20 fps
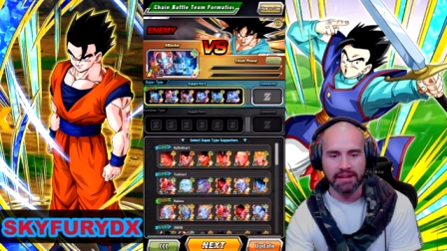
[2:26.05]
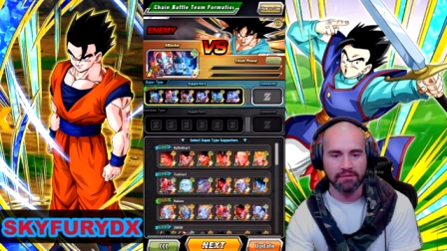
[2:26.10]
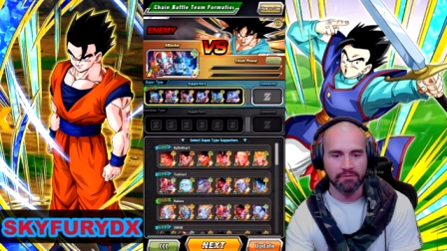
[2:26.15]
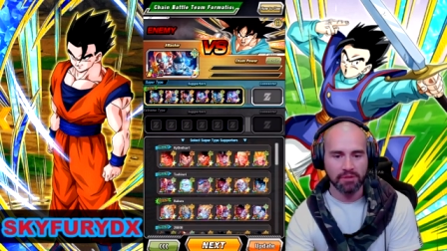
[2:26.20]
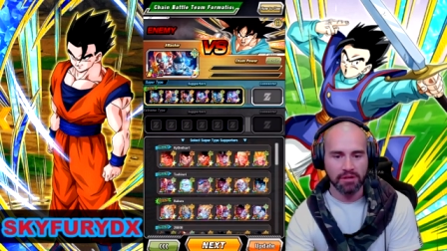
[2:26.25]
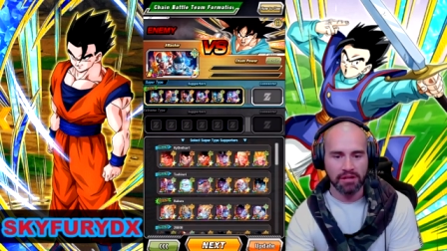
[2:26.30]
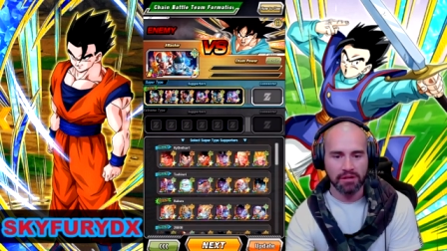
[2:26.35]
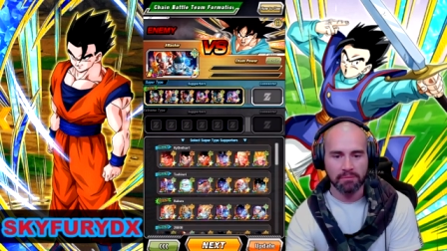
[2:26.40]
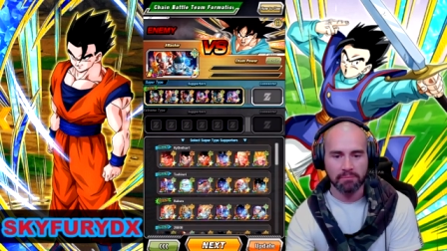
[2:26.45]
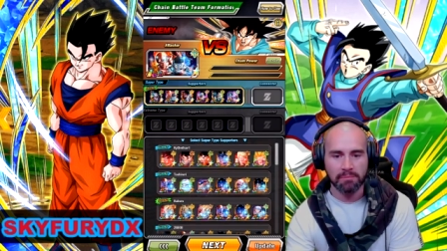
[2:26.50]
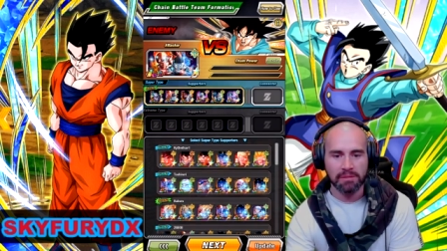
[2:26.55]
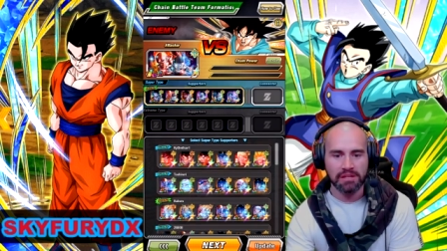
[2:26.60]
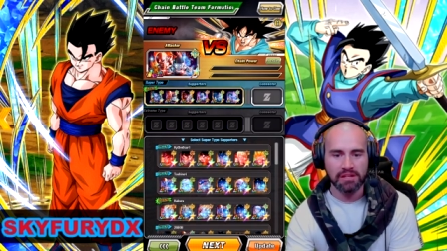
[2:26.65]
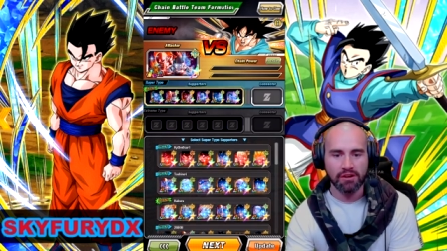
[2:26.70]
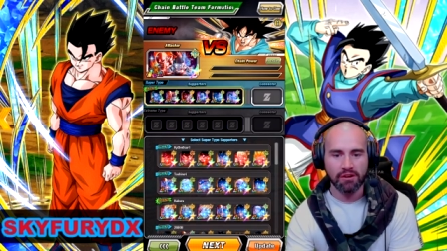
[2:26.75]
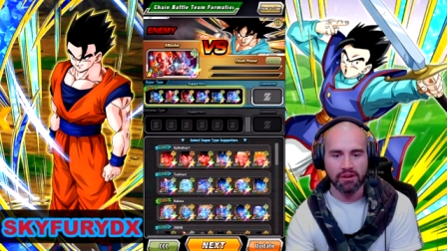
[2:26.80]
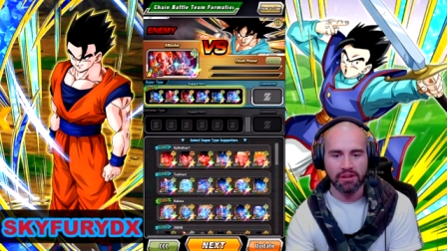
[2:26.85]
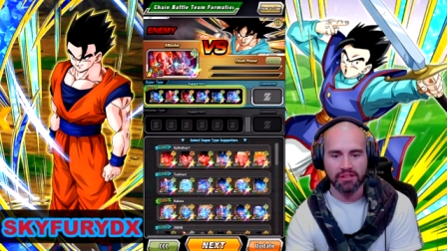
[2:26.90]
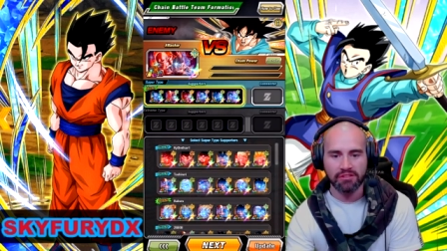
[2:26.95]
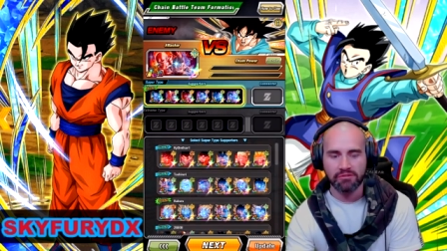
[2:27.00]
and we're gonna be
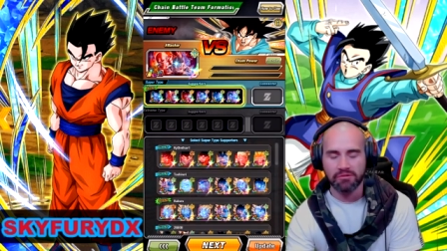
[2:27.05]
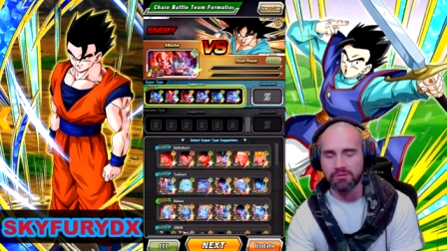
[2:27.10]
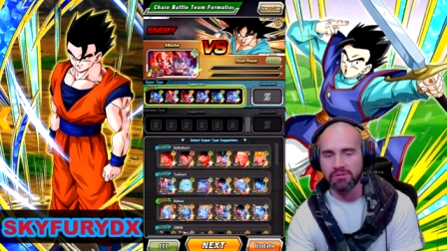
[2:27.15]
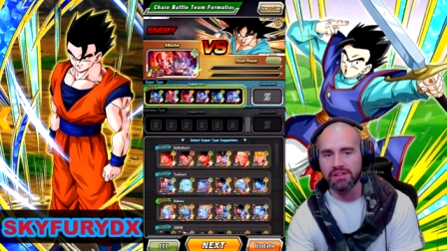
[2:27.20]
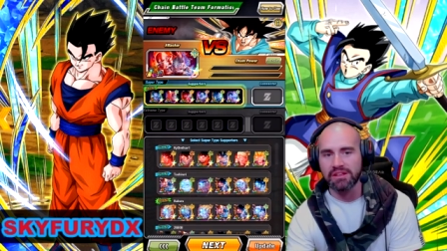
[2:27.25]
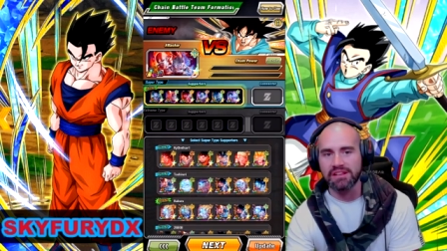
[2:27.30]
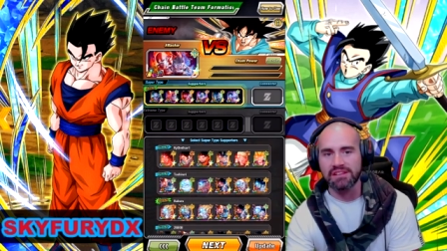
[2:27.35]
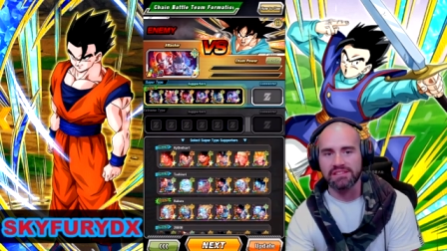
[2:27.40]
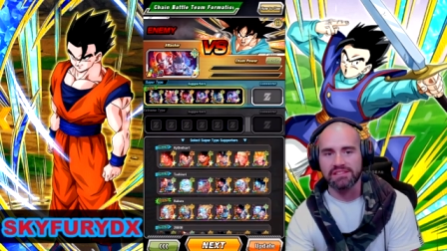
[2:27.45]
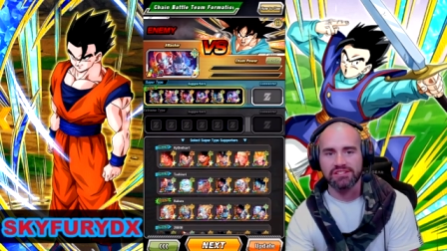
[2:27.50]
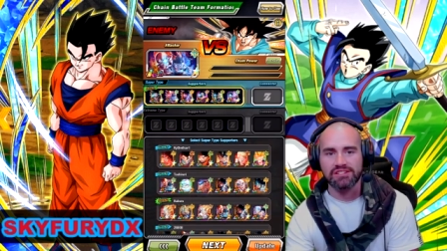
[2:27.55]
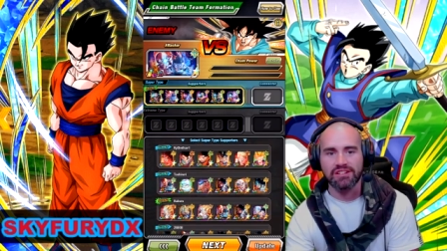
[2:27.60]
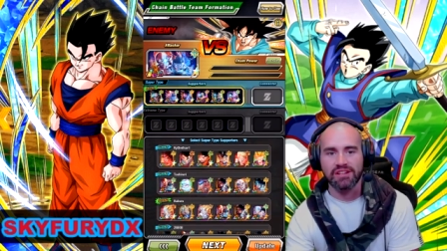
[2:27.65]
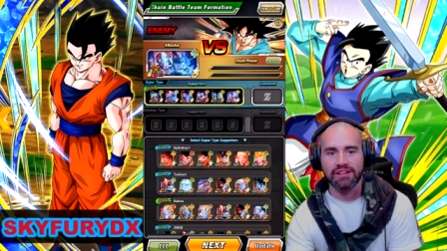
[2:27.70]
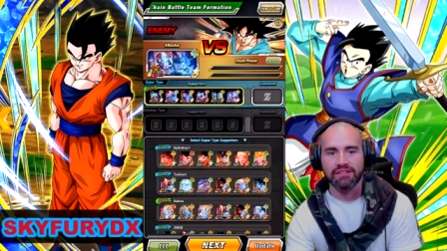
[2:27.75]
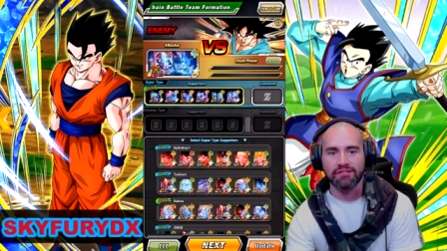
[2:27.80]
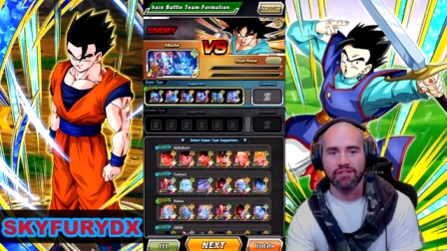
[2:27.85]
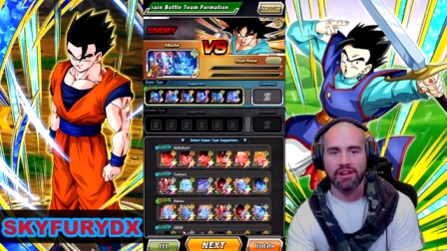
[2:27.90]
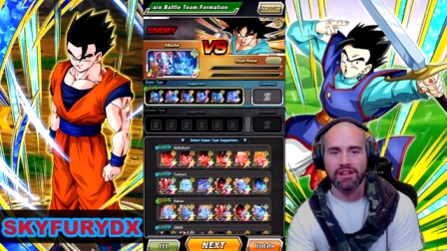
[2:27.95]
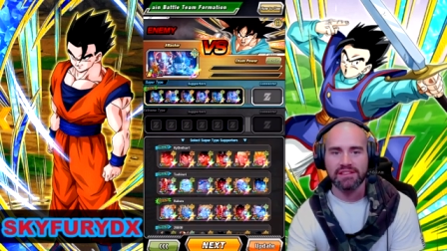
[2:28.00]
going through these until I
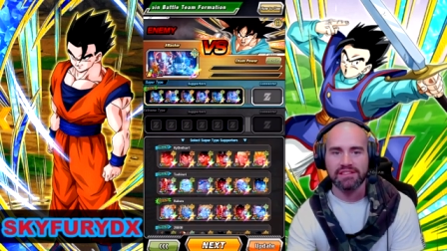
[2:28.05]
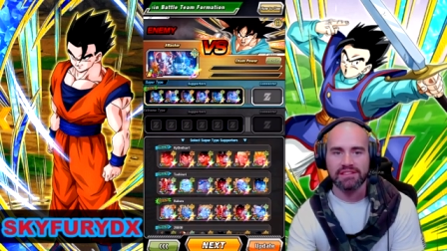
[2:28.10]
find